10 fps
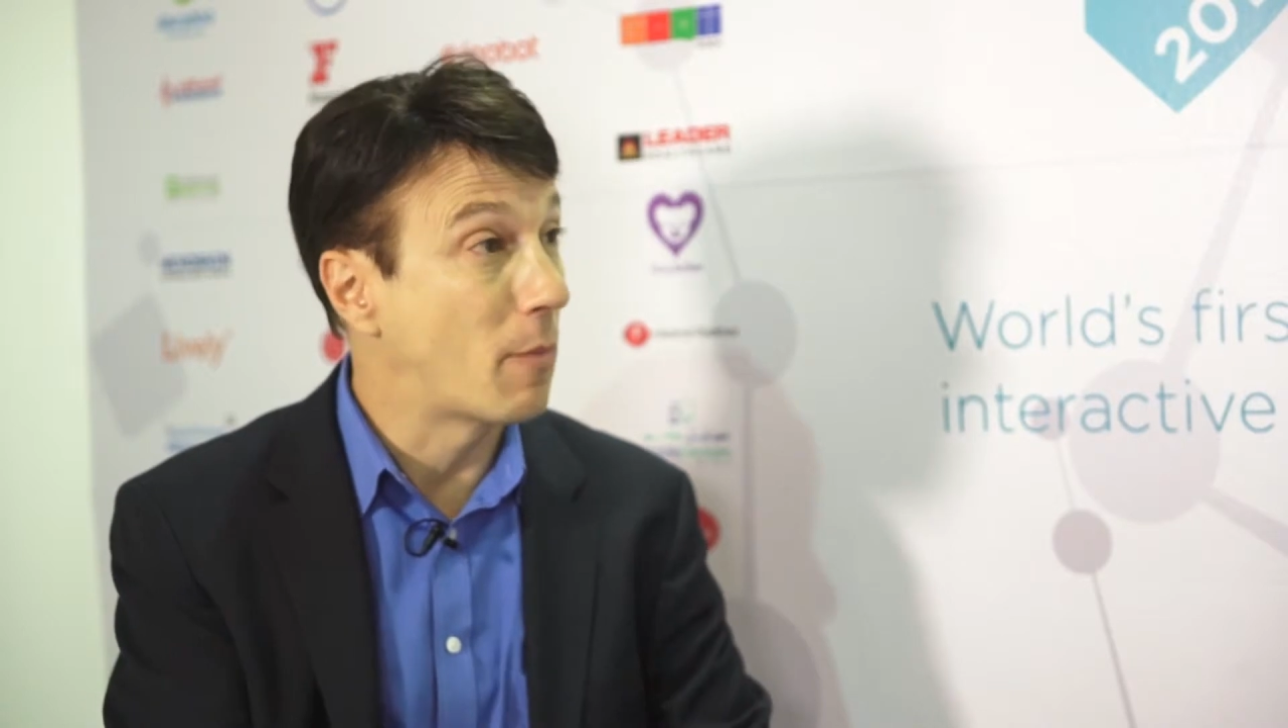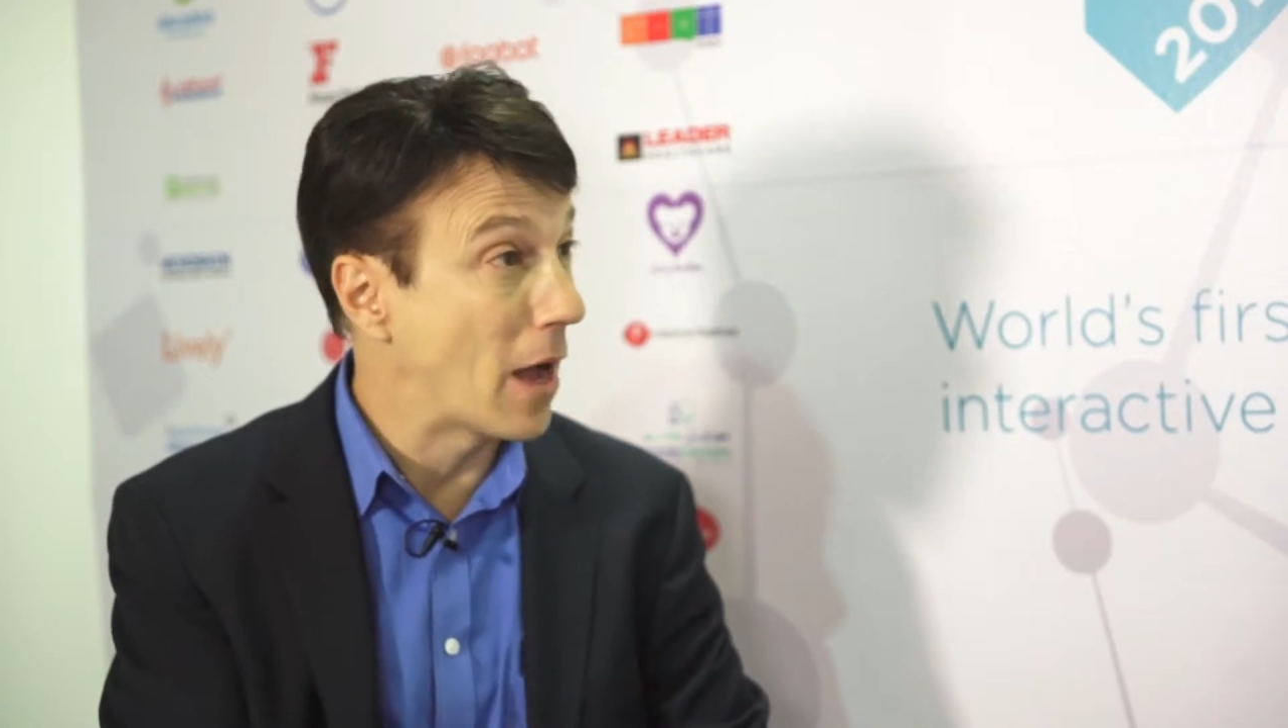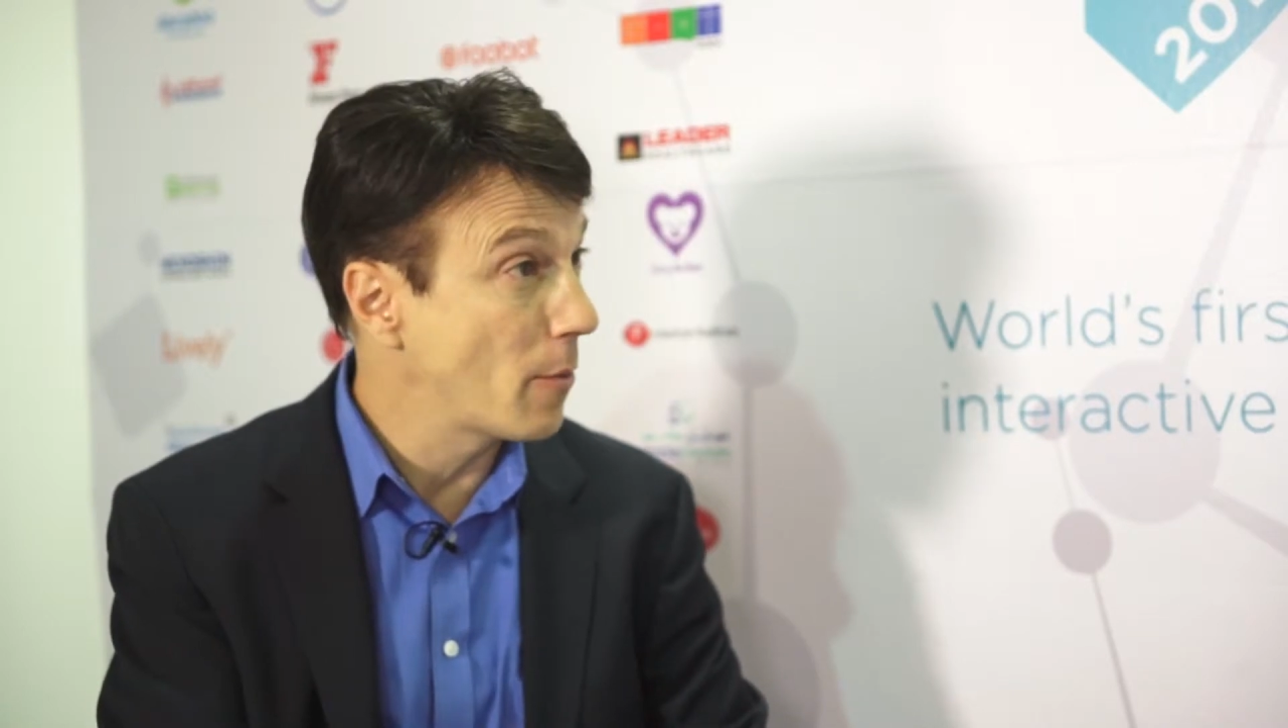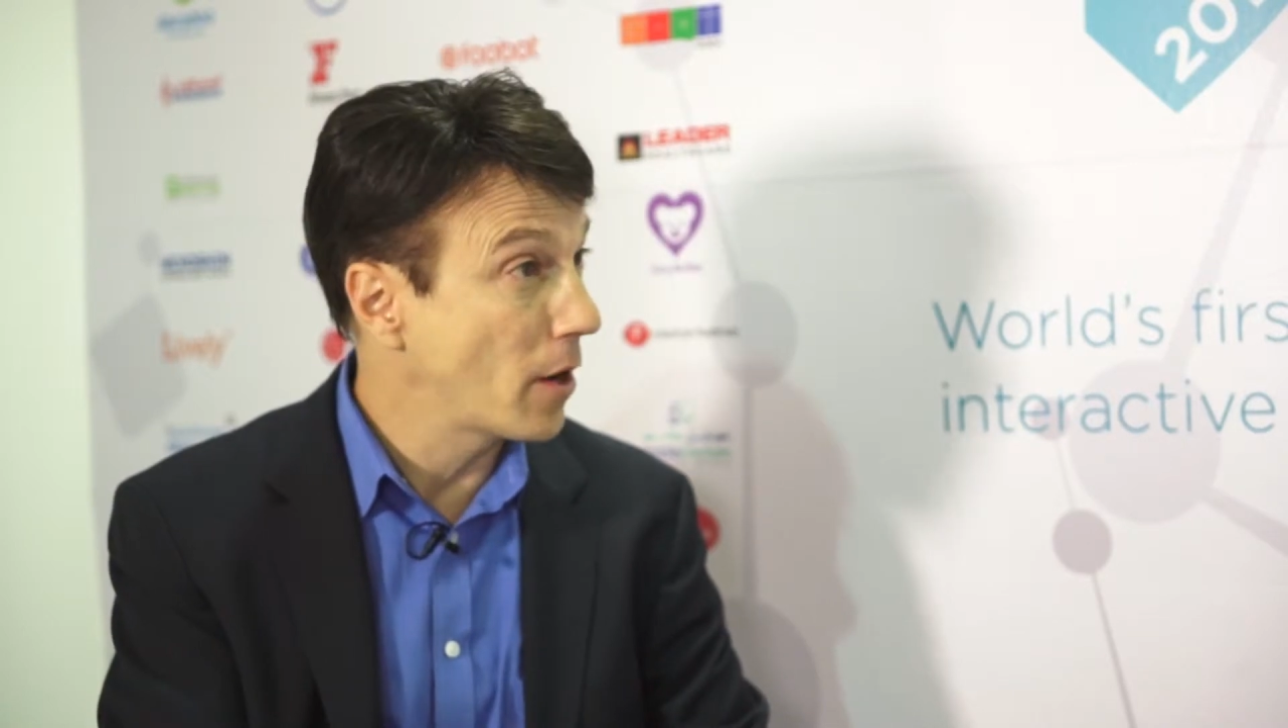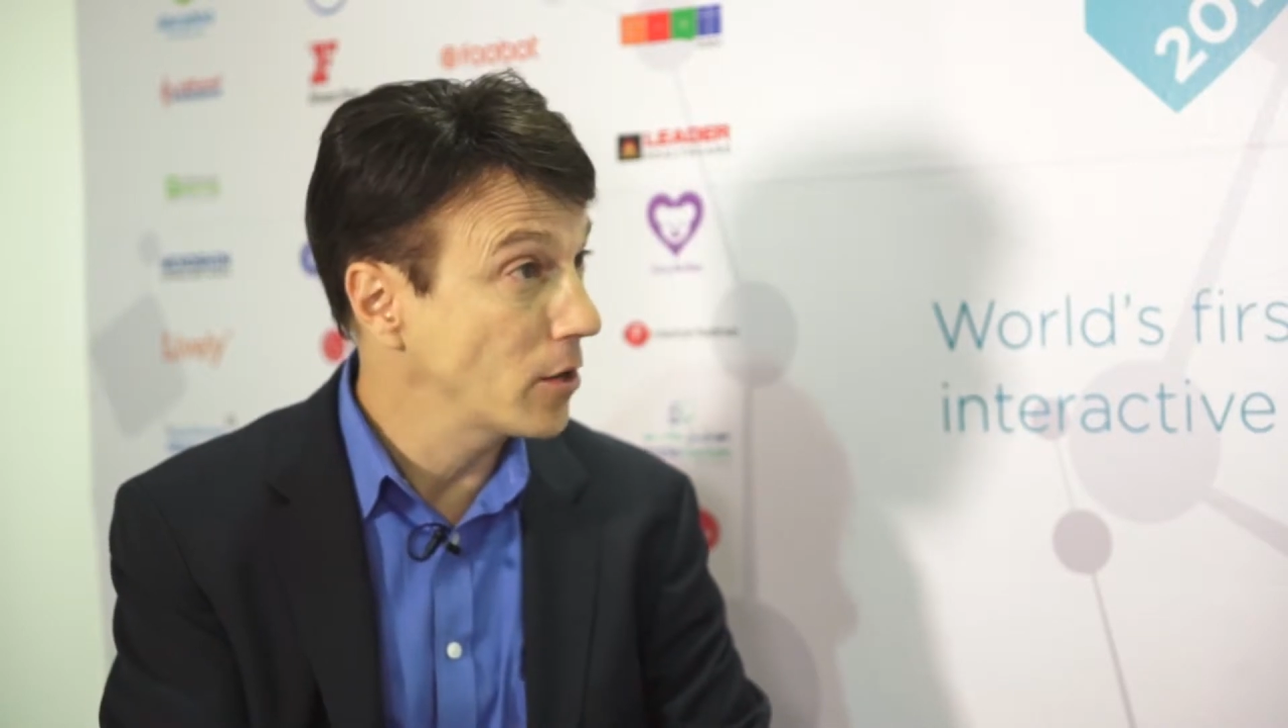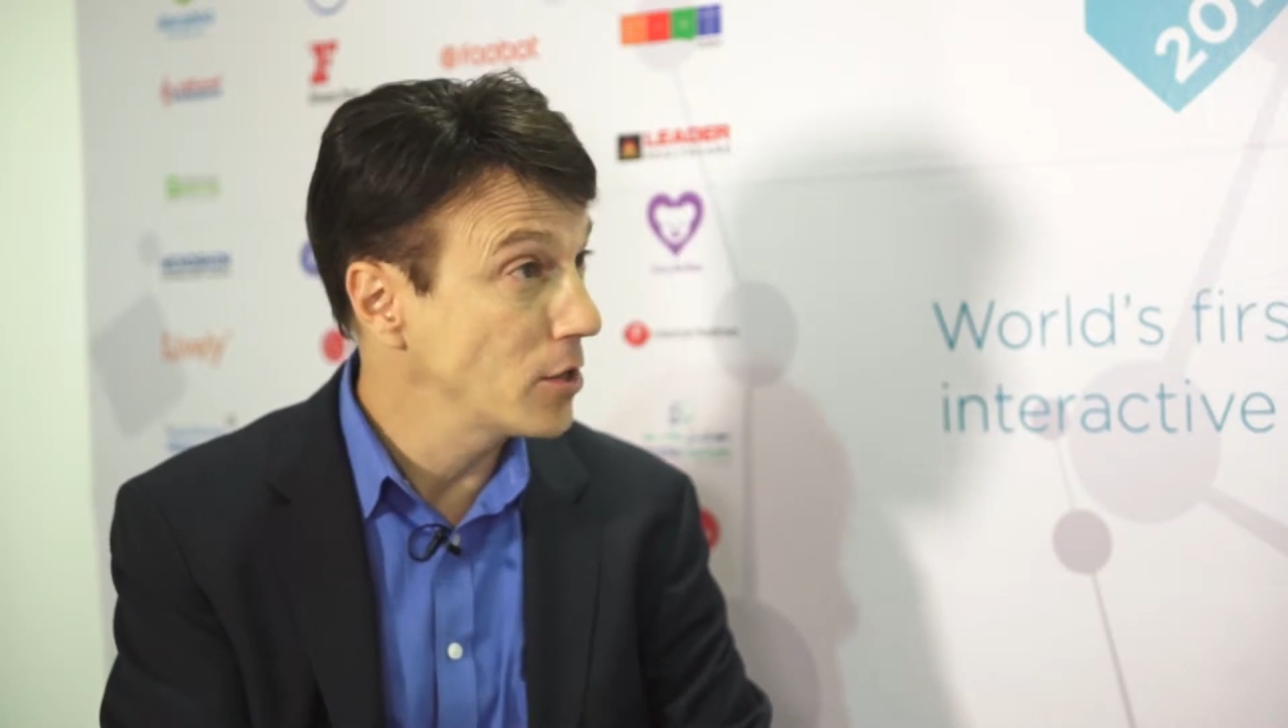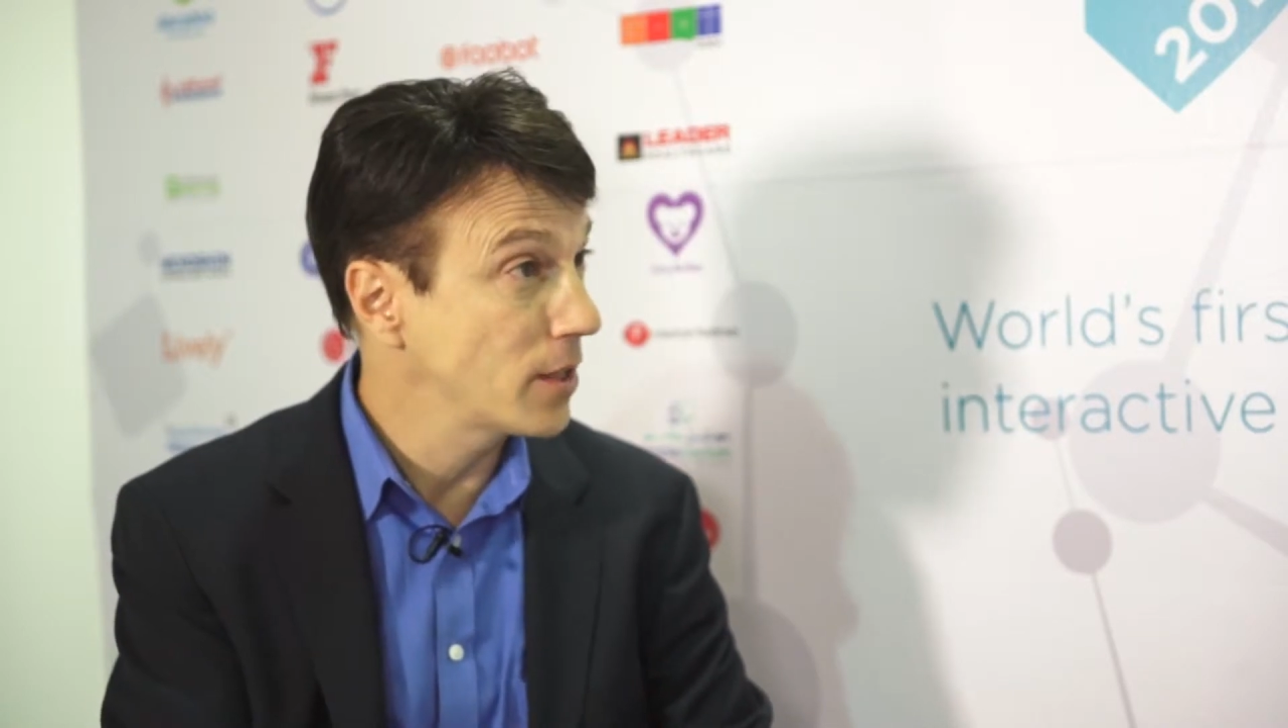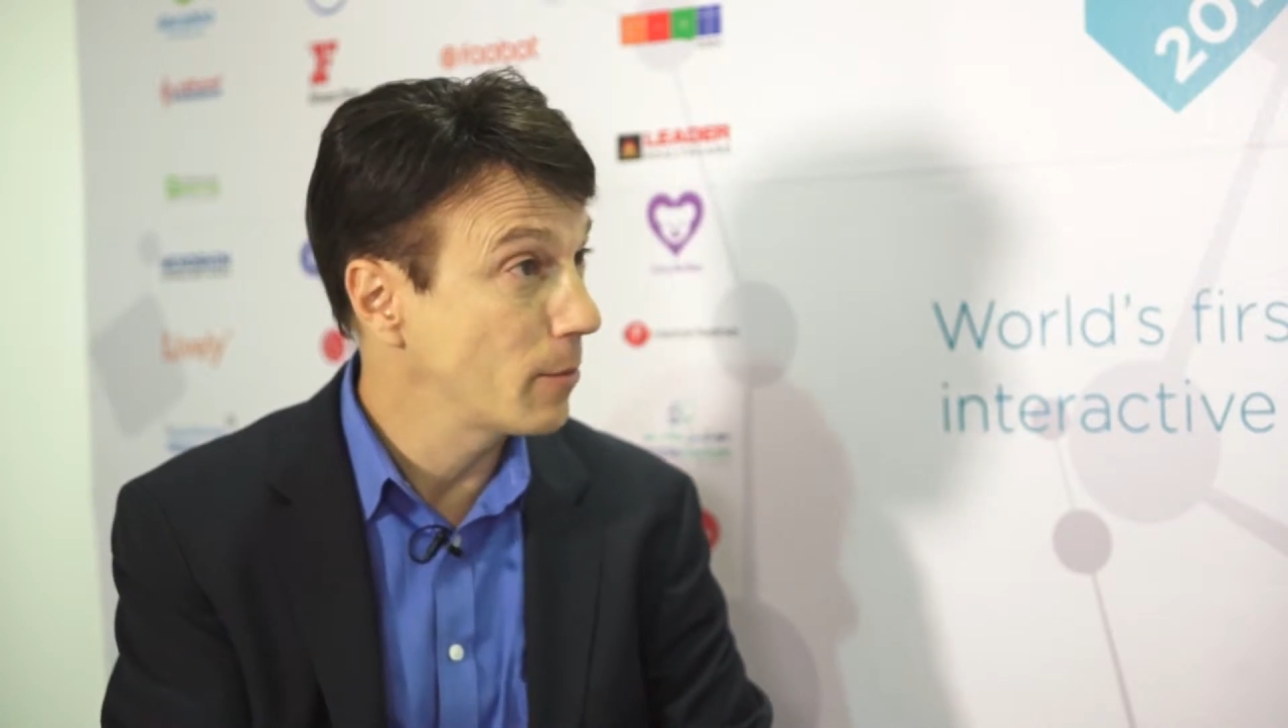biomarkers that